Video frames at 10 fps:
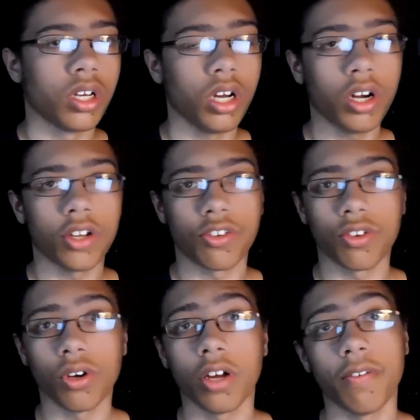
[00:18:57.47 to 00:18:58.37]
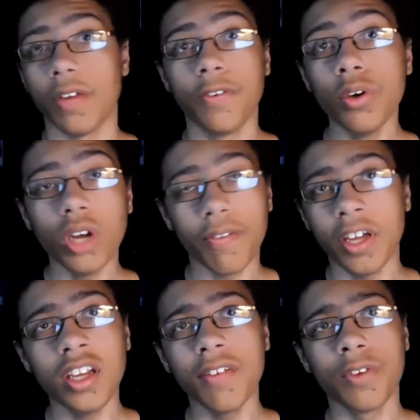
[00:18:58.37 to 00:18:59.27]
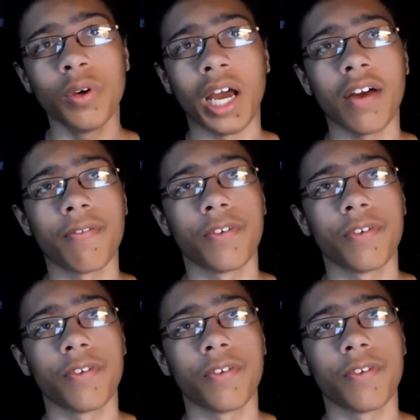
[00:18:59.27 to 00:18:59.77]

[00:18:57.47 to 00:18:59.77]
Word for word: All right, so uh, if you, if any of you have